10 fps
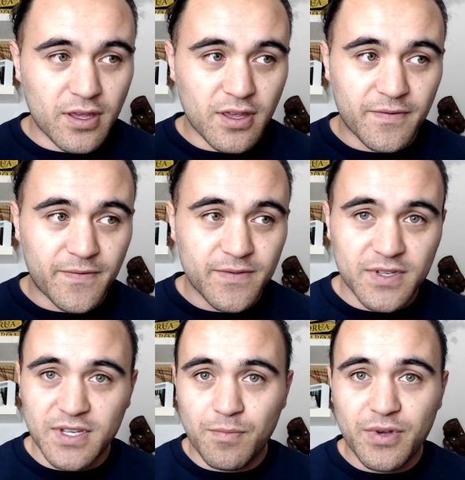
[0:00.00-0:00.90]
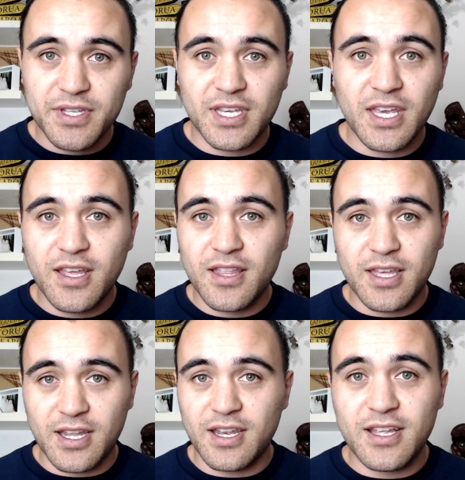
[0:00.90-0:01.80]
If someone's here
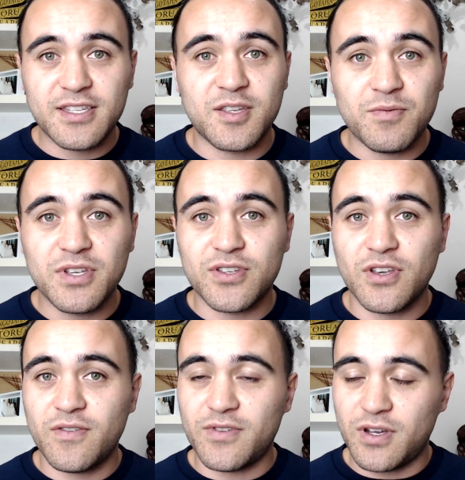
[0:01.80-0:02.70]
that needs to be served,